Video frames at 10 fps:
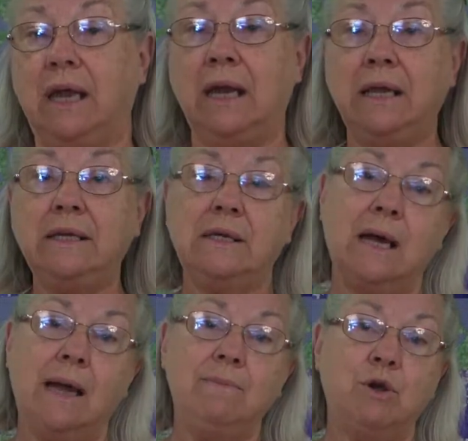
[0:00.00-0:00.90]

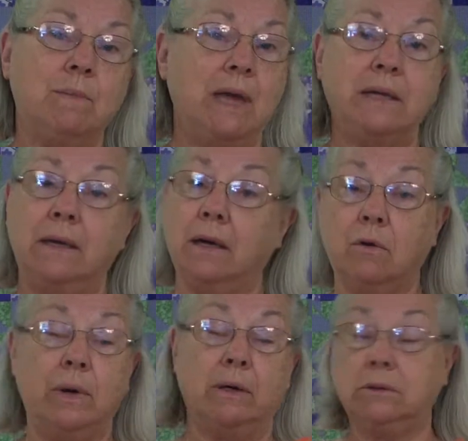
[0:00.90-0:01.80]
Anytime you're making a
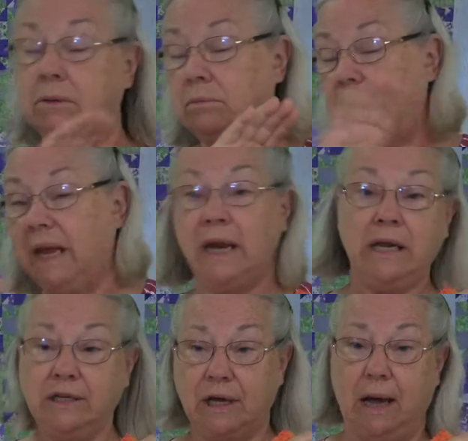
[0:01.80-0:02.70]
quilt,
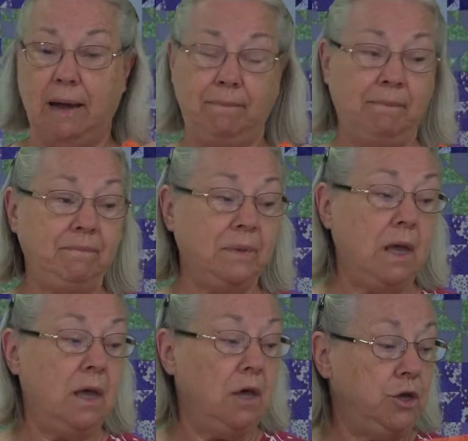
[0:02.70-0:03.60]
anytime,
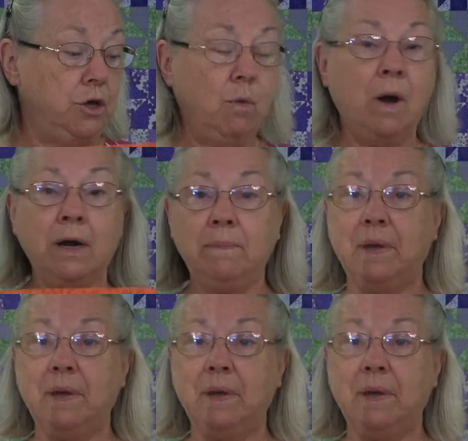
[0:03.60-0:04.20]
you want to